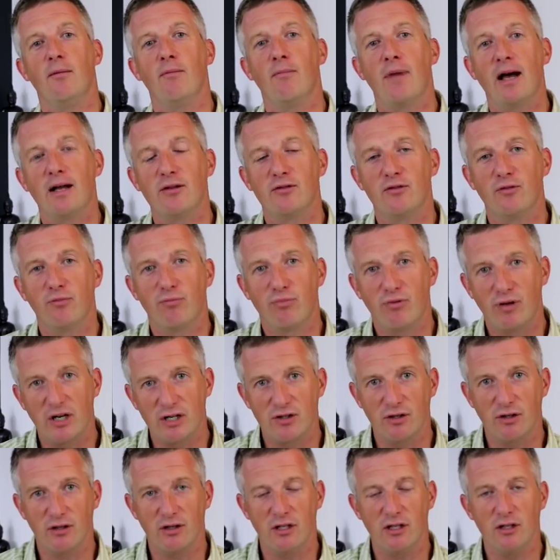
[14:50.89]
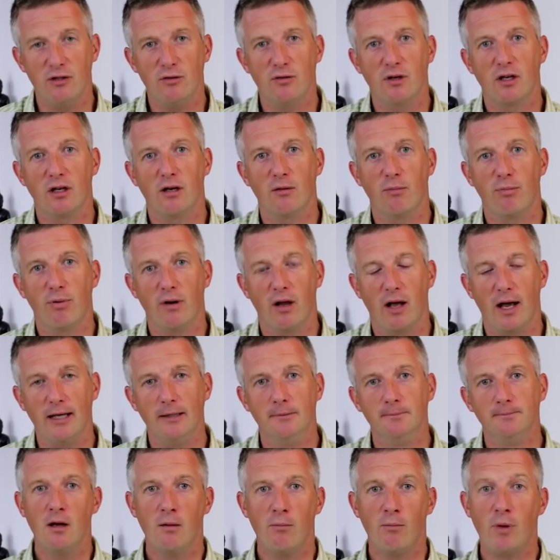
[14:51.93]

amount of pressure that you can apply.